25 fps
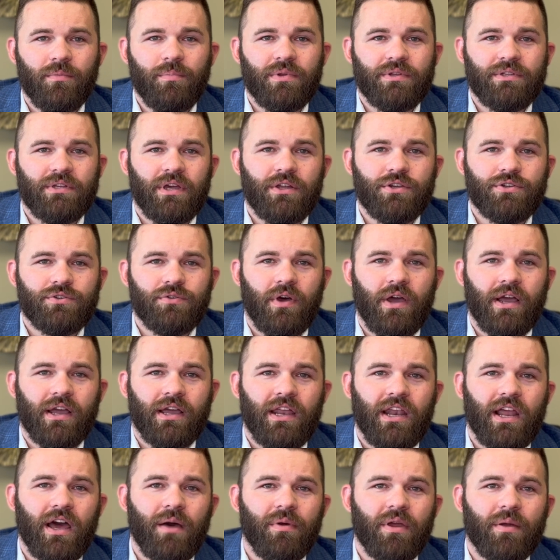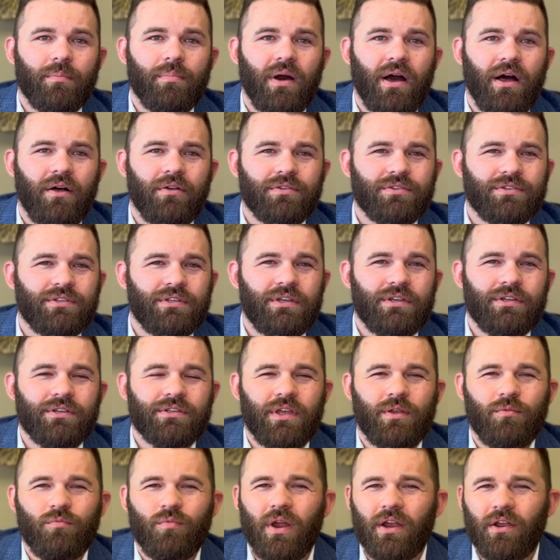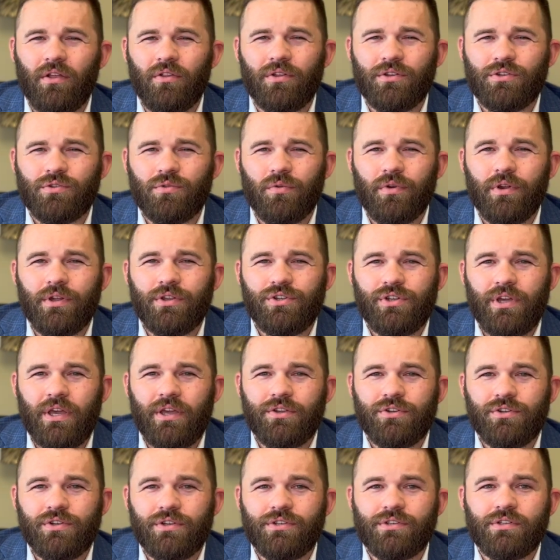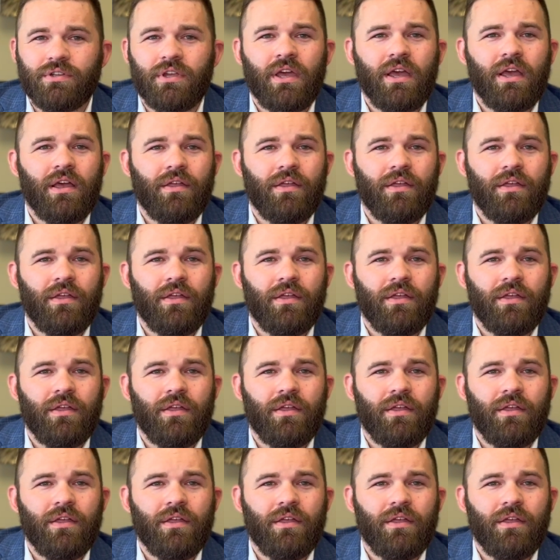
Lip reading: potential economic policies and regulatory changes